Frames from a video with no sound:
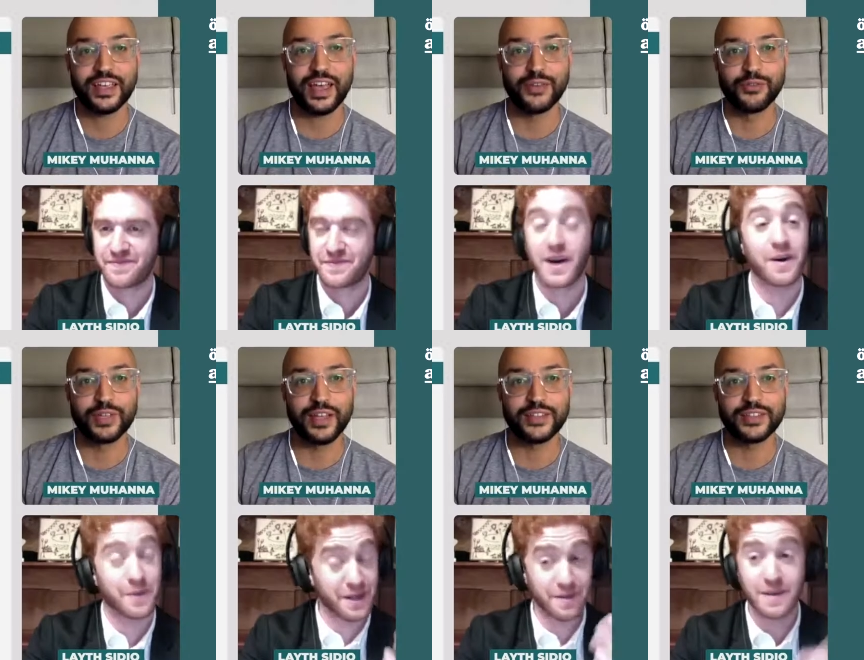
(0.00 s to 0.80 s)
Speaker 1: and
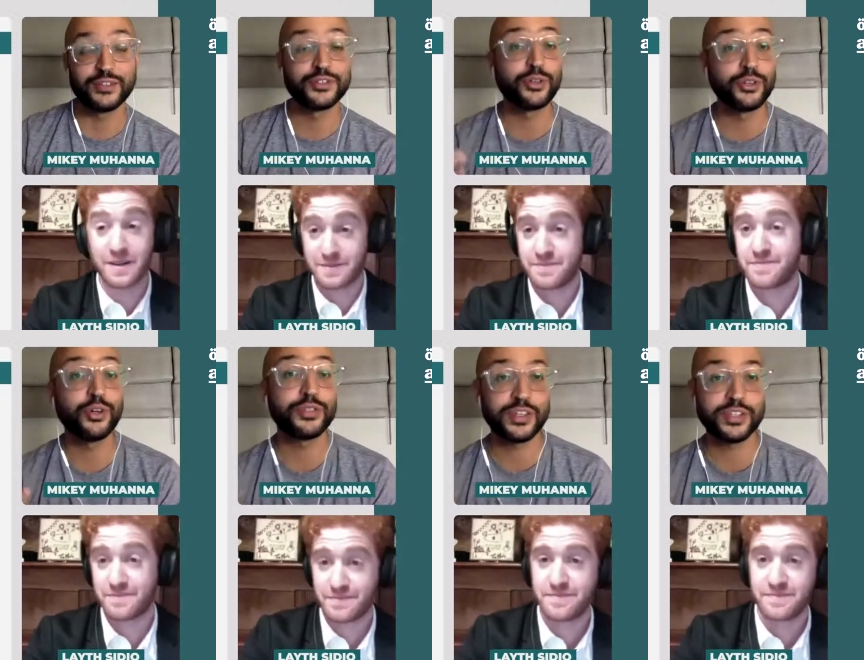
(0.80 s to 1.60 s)
realizing there's no
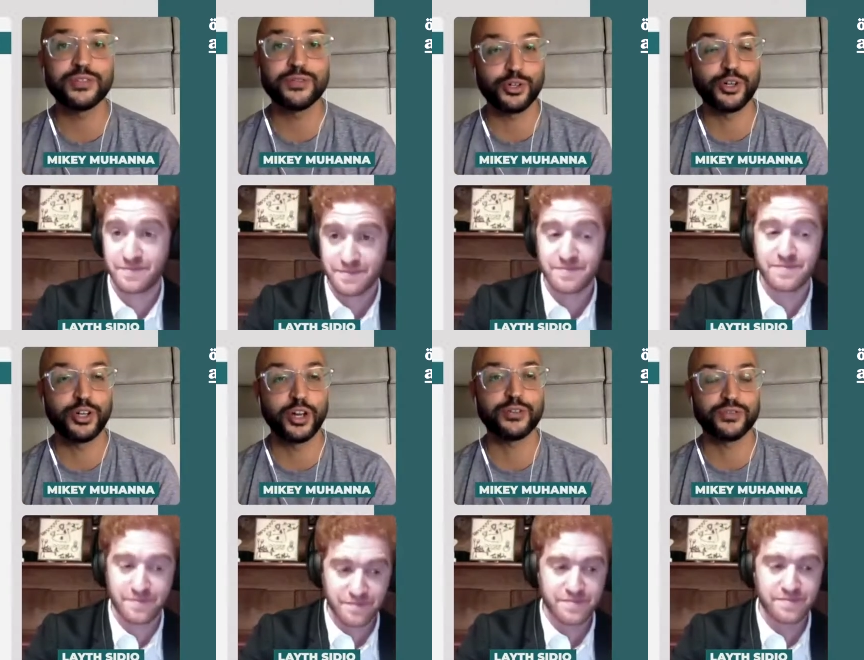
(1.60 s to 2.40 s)
notation for
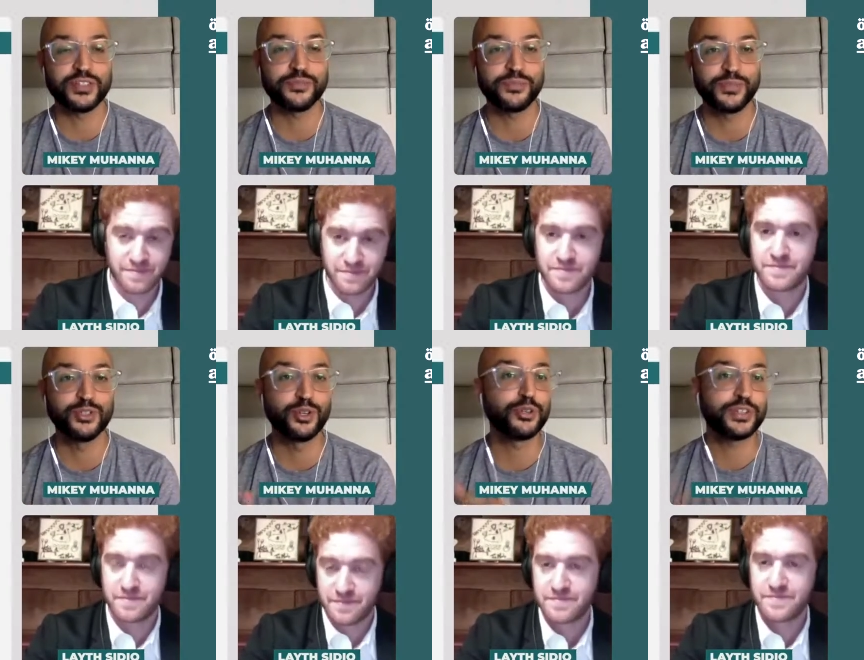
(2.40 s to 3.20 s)
choreography. There's
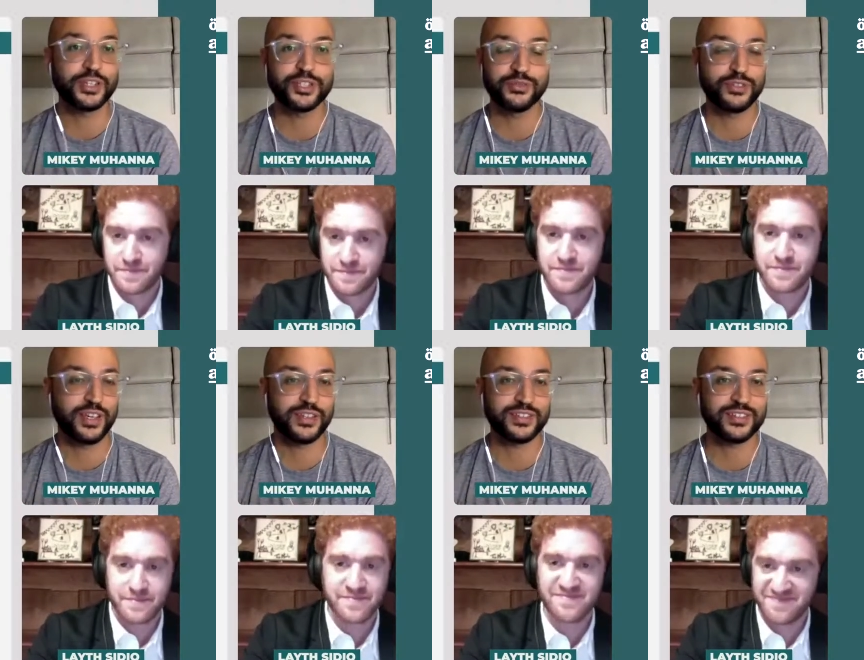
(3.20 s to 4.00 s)
no notation for
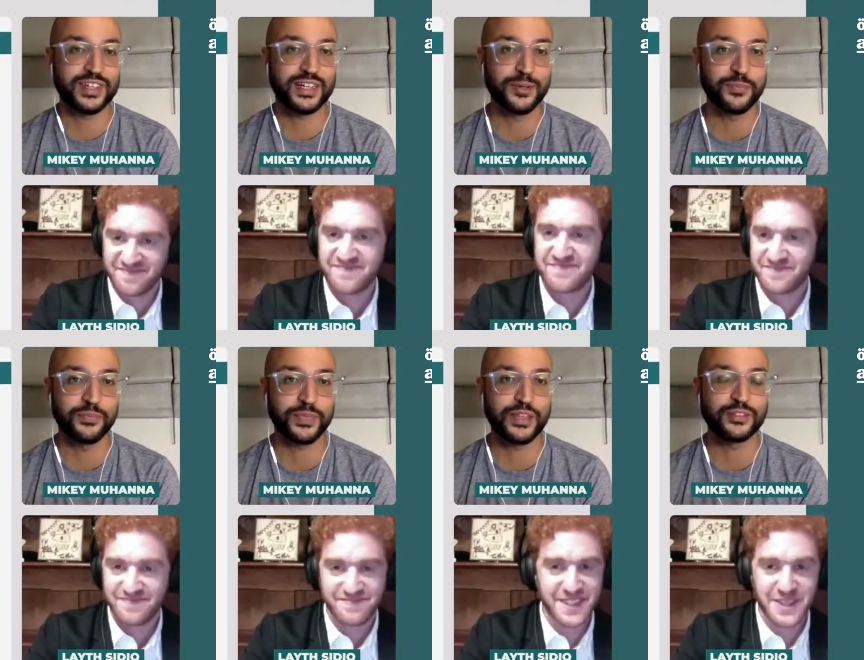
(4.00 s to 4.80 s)
dance.
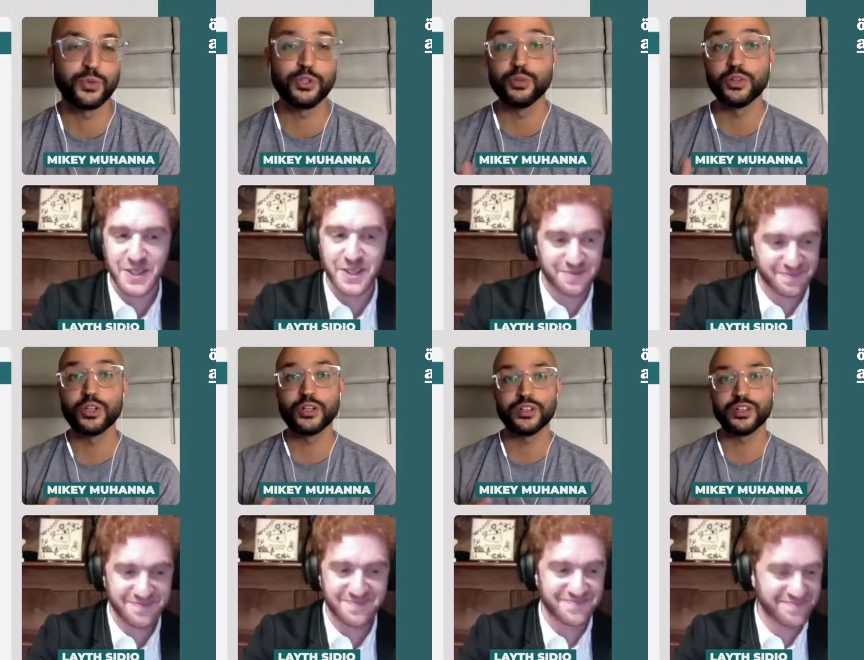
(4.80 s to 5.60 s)
Um, and so mm-hmm. when you
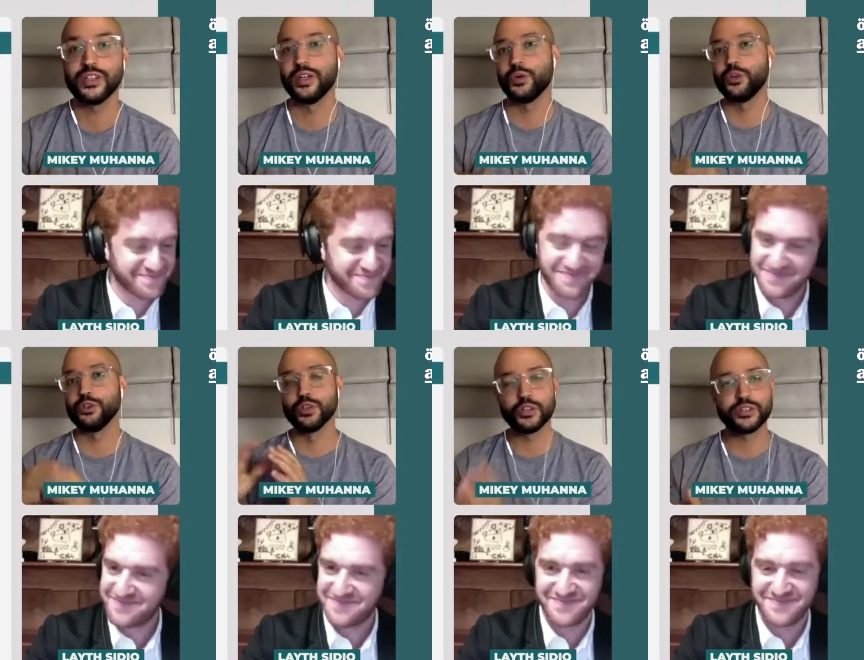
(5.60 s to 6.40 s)
learn when
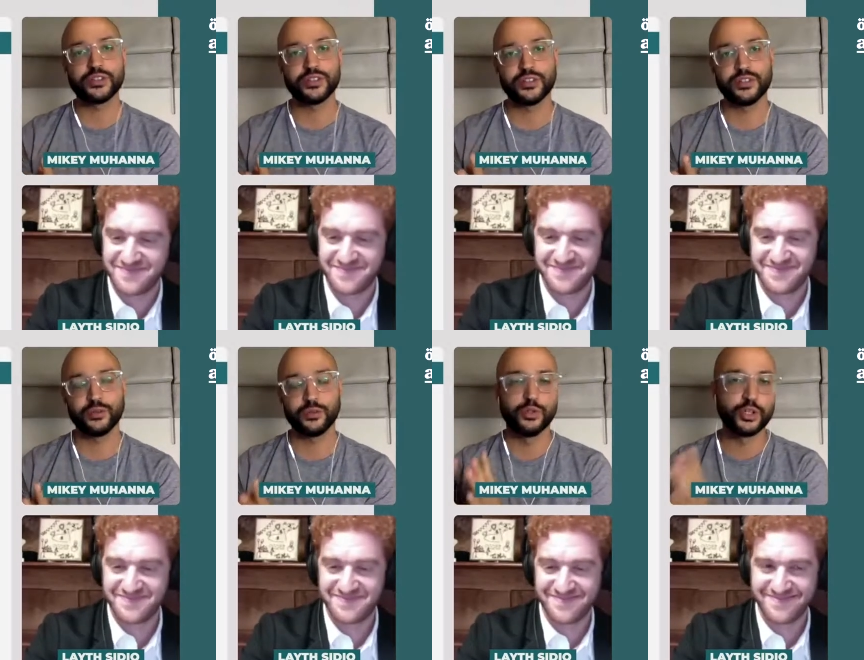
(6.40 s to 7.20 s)
you learn to
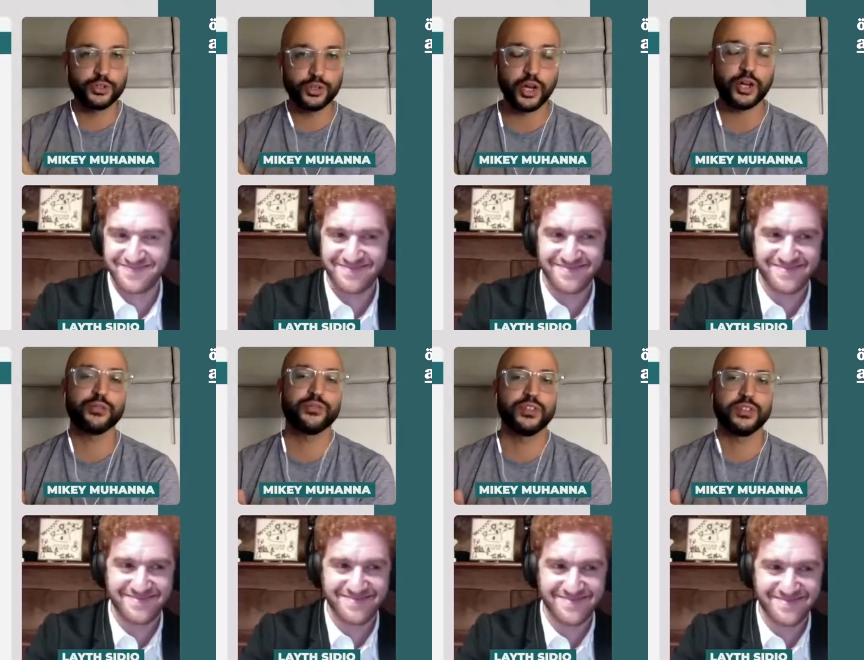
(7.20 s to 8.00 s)
when you learn
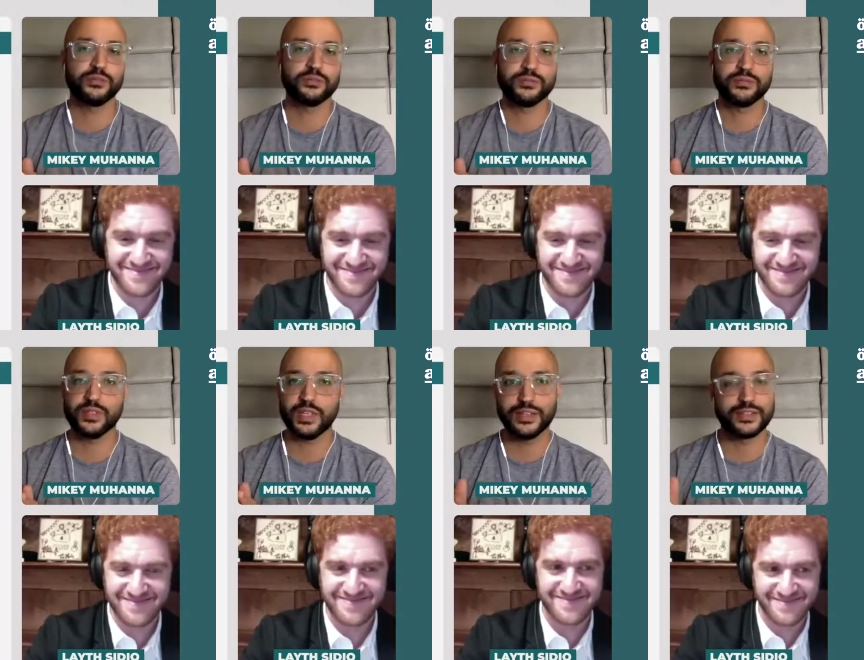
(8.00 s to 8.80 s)
choreography
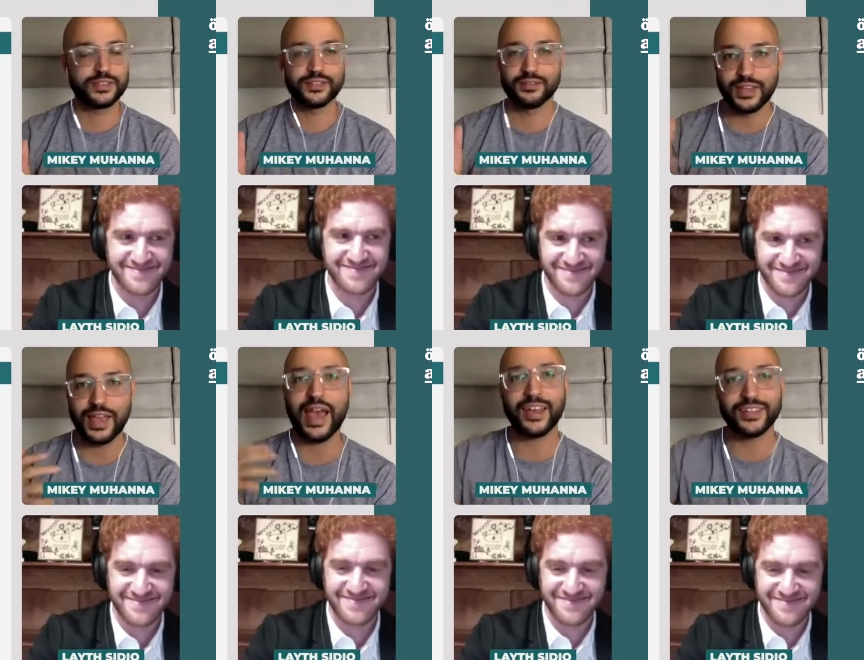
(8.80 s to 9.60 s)
it's it
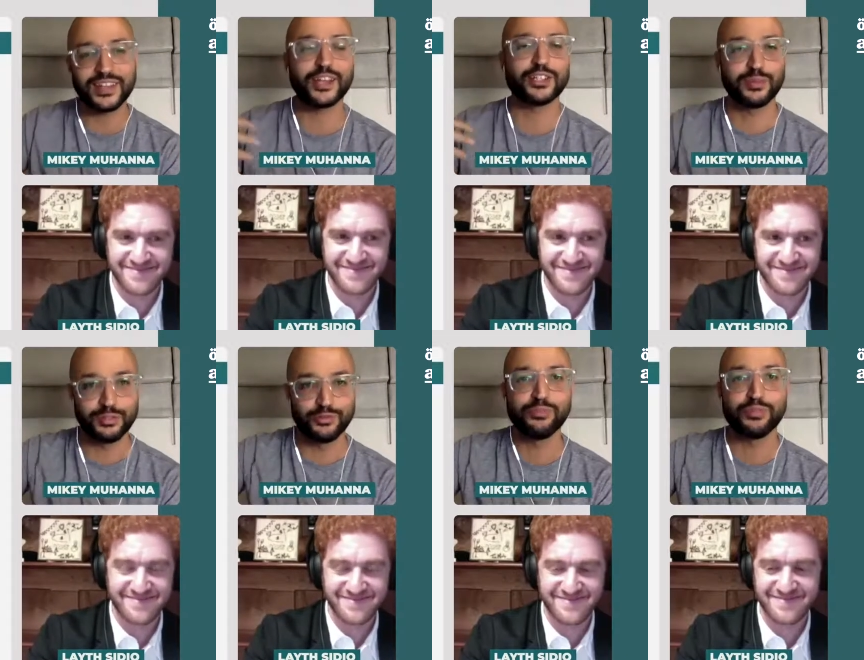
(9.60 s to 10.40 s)
has to actually
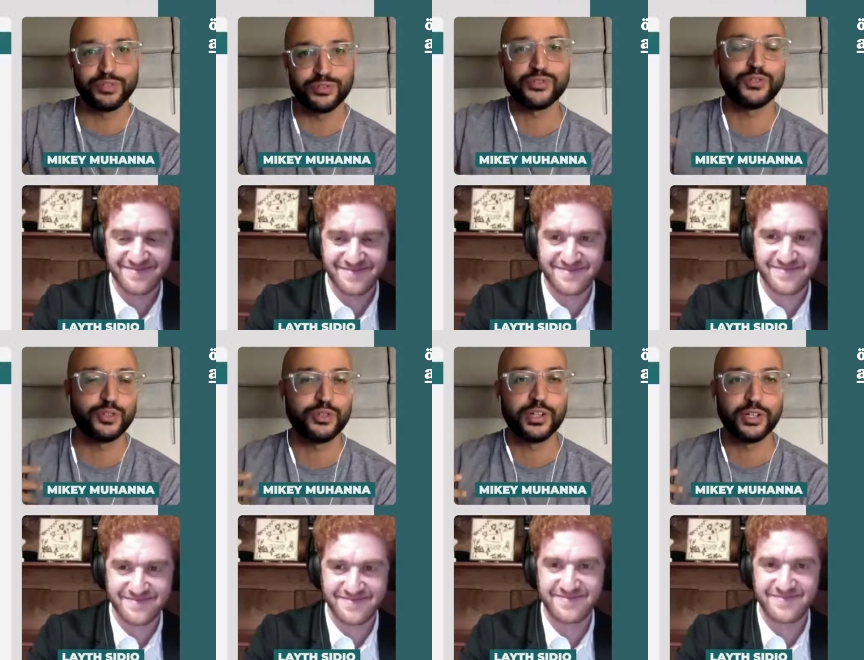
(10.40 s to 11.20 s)
be reproduced for
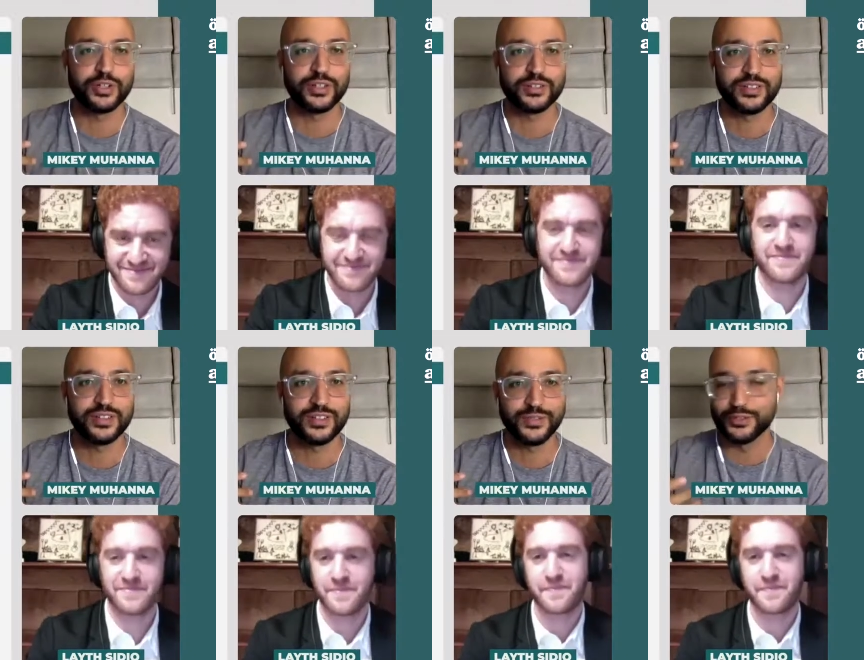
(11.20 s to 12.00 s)
you to learn it. Hmm.
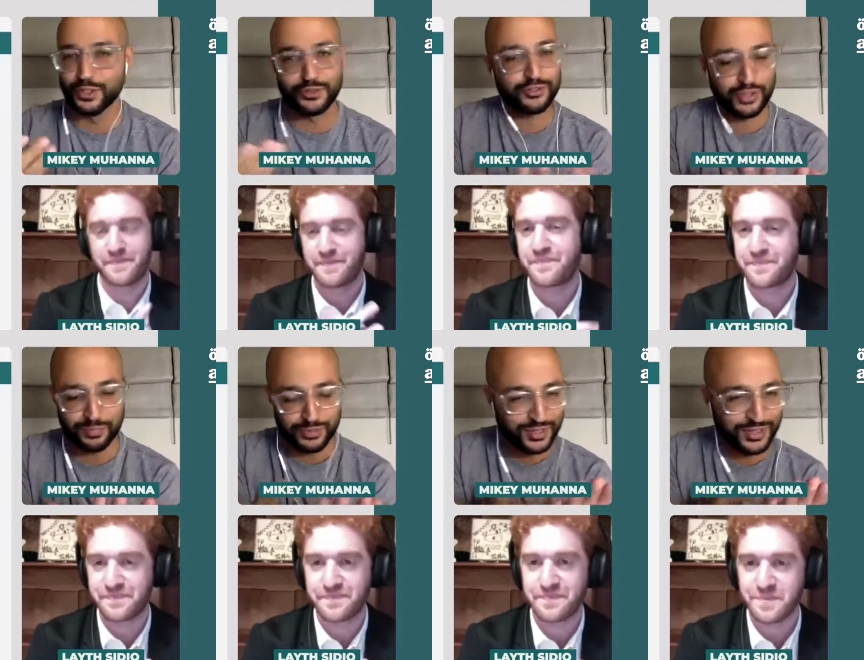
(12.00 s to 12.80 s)
There's no script. You,